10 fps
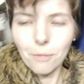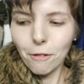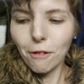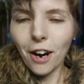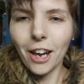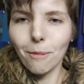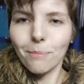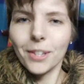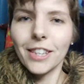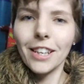
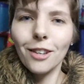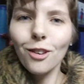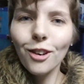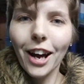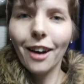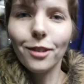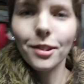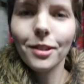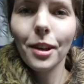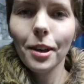frames in your
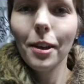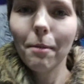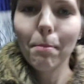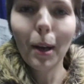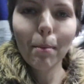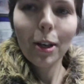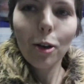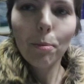house. Maybe your